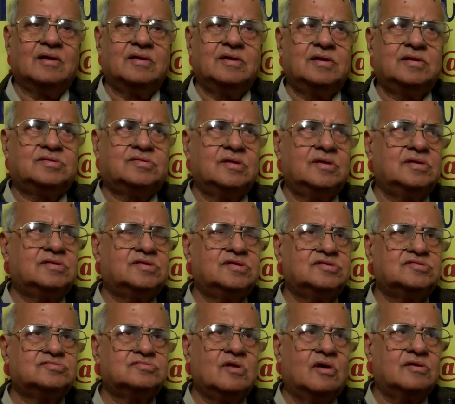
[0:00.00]
It
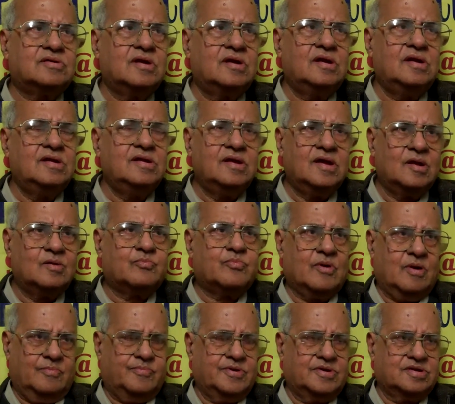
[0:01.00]
is not a legal
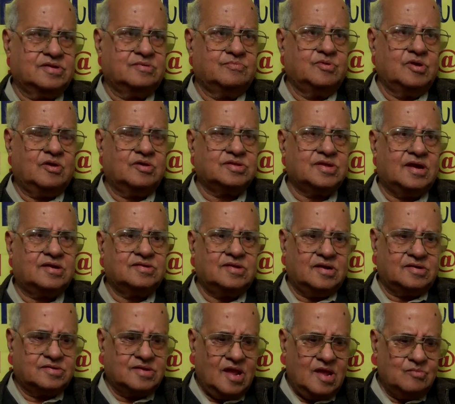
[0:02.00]
property because at
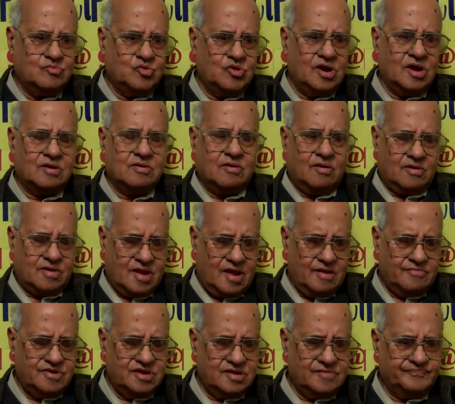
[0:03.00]
that time we are not
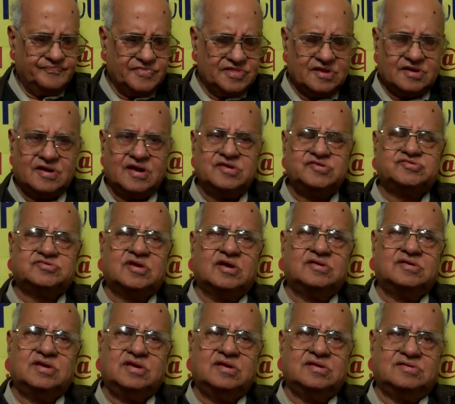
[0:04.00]
having the
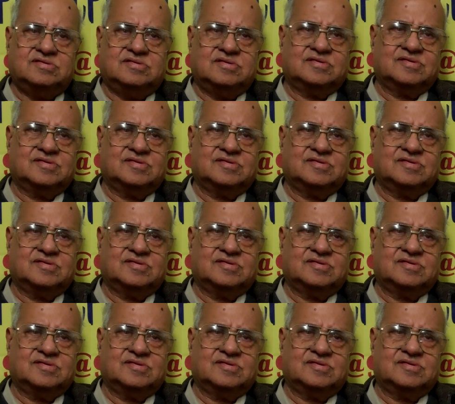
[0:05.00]
registered deed.